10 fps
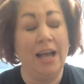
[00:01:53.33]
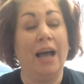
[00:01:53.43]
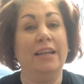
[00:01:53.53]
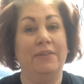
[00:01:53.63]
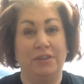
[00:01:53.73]

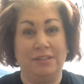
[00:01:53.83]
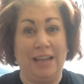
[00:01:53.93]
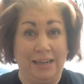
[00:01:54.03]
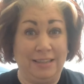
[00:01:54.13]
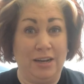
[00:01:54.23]
I never
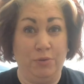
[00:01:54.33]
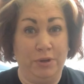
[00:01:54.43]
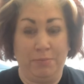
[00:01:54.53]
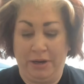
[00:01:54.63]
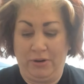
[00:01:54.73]
sat down
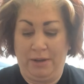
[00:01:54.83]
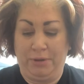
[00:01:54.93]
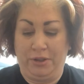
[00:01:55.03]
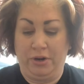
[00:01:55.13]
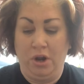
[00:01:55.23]
with my
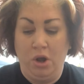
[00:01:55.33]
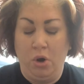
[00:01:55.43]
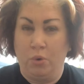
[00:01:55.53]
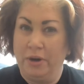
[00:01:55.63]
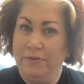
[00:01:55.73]
grandmother
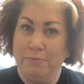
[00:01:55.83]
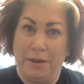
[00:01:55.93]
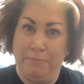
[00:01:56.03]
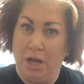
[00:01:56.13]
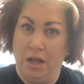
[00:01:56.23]
or even my
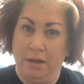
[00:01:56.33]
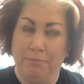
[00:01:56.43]
mom.